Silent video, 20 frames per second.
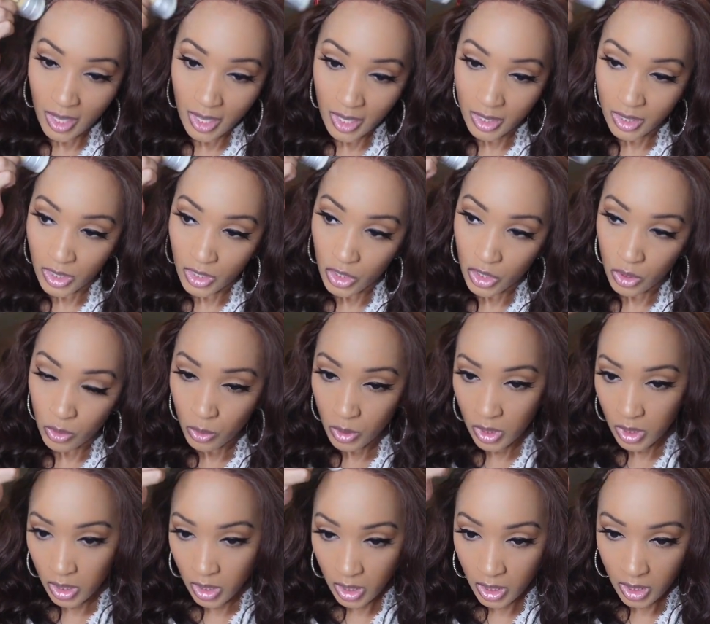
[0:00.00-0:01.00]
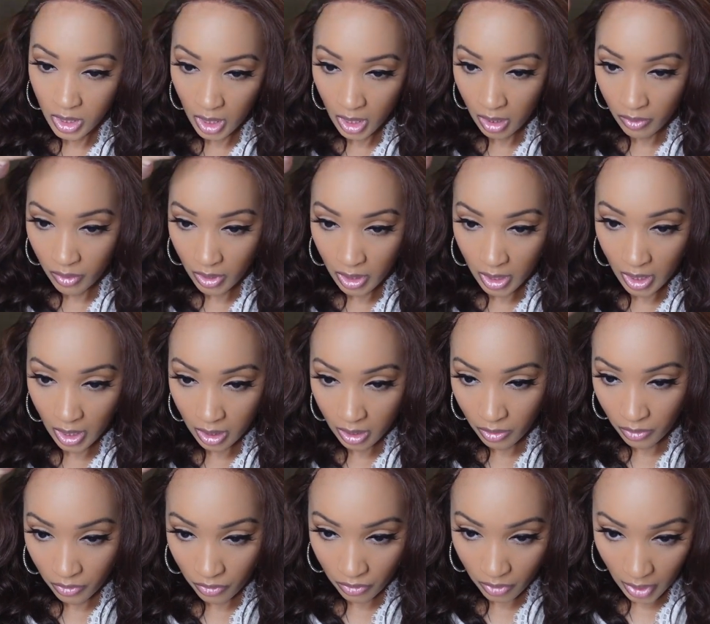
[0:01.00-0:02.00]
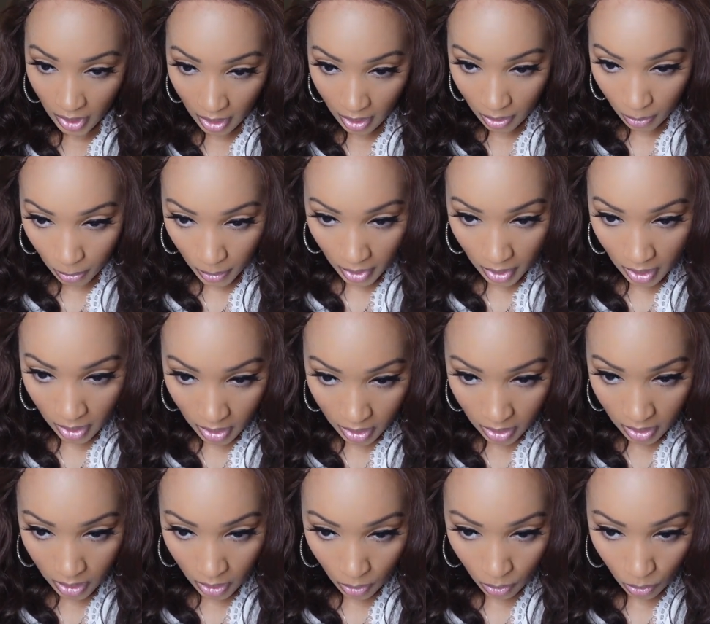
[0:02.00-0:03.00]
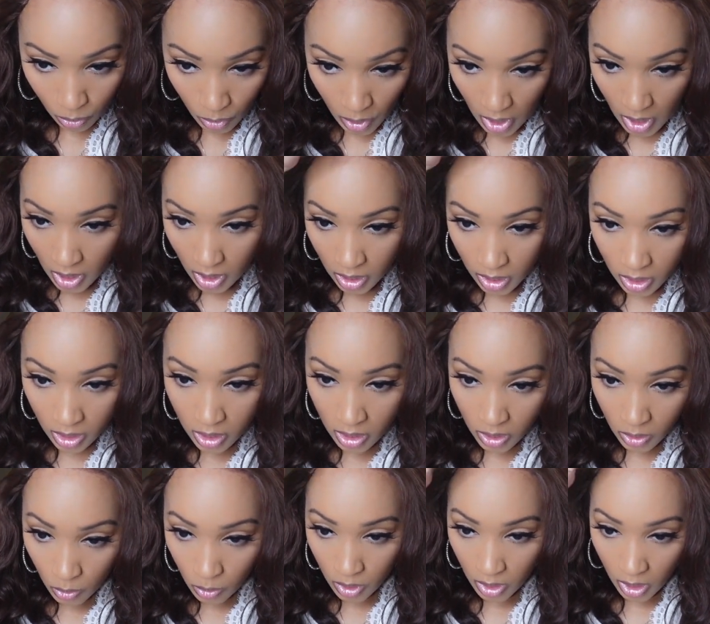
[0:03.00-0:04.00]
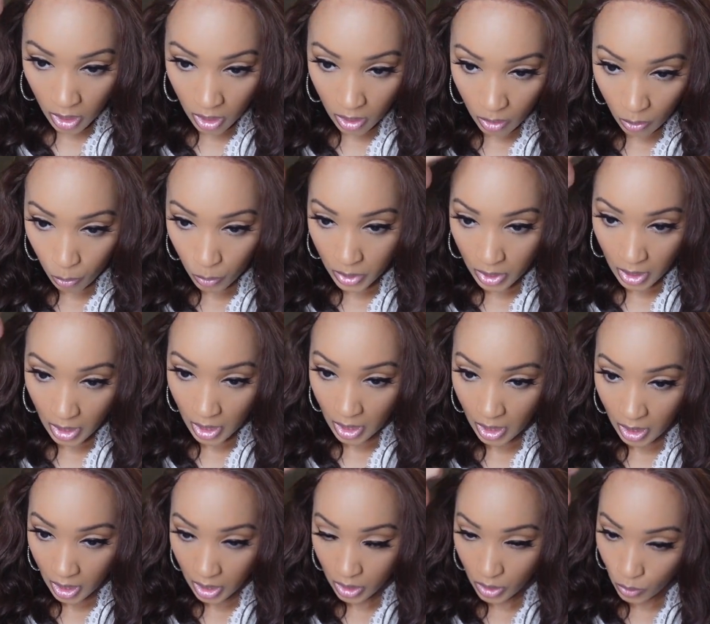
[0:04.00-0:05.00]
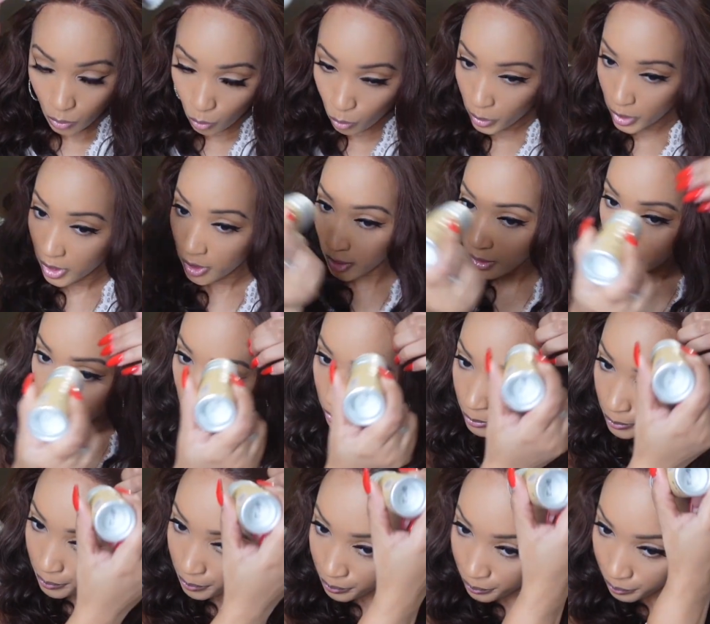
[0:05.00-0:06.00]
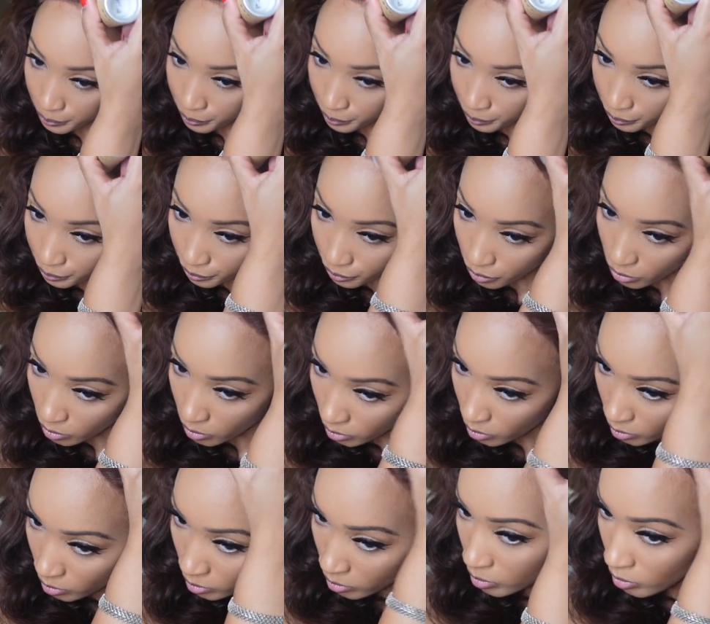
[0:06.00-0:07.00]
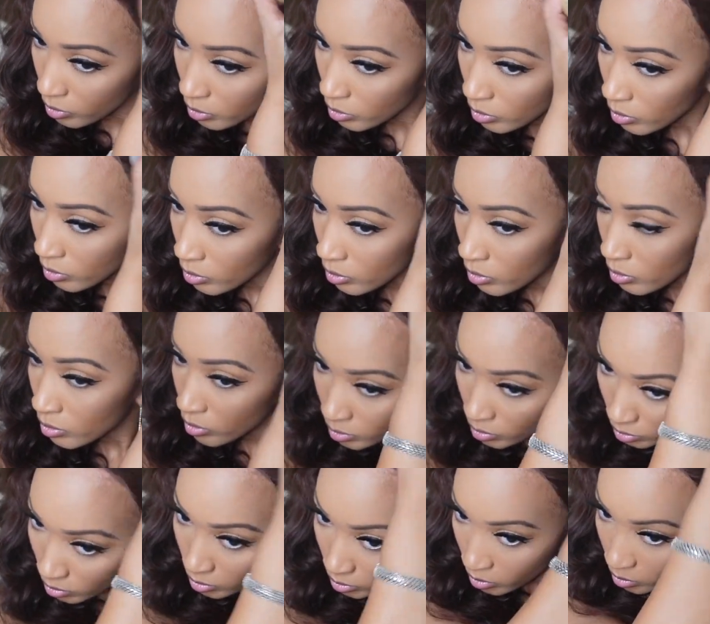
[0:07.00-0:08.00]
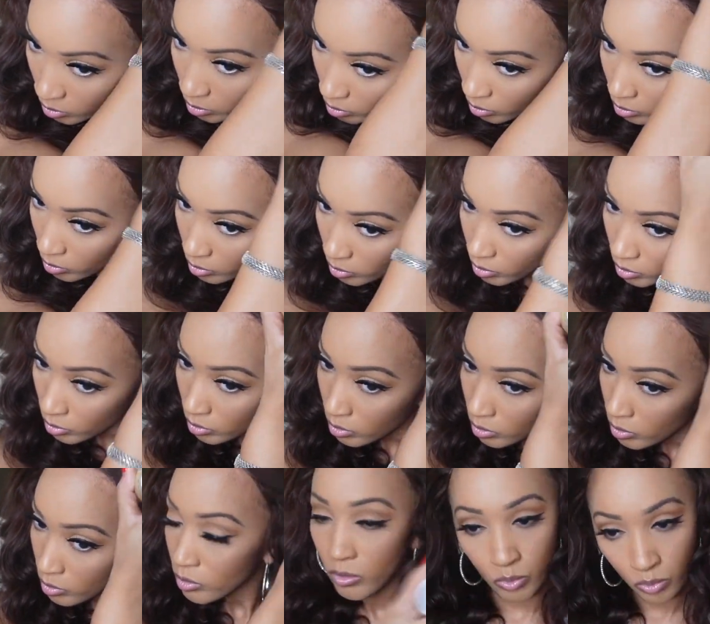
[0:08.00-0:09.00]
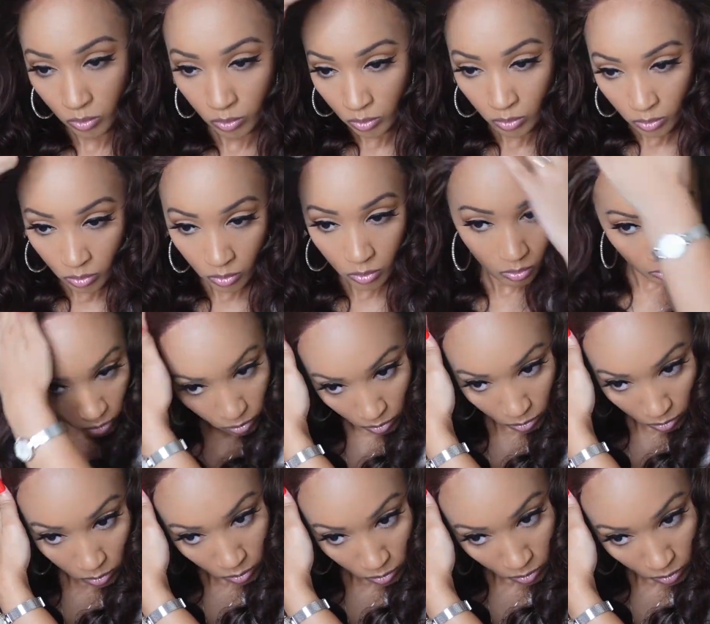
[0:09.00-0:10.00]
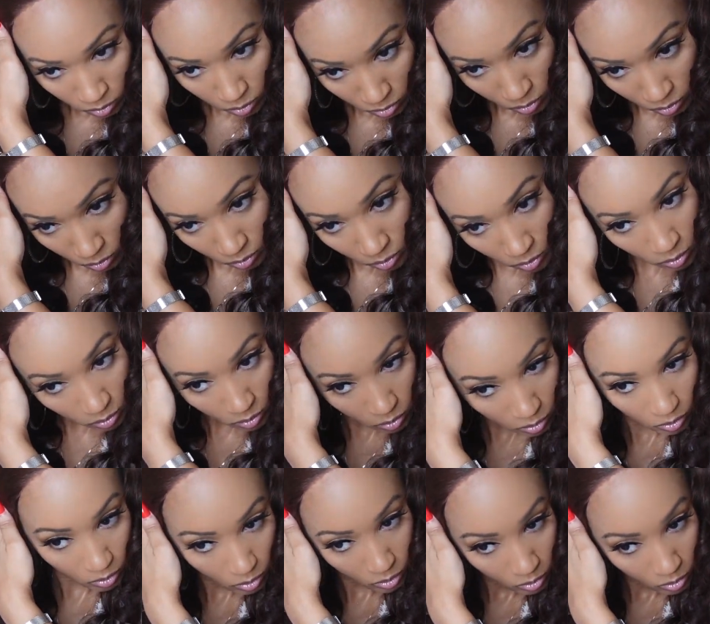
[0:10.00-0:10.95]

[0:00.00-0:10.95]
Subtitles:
And this unit does have a lot of flyaways, so this is going to help with that as well. And it's all because of you. You made the flower.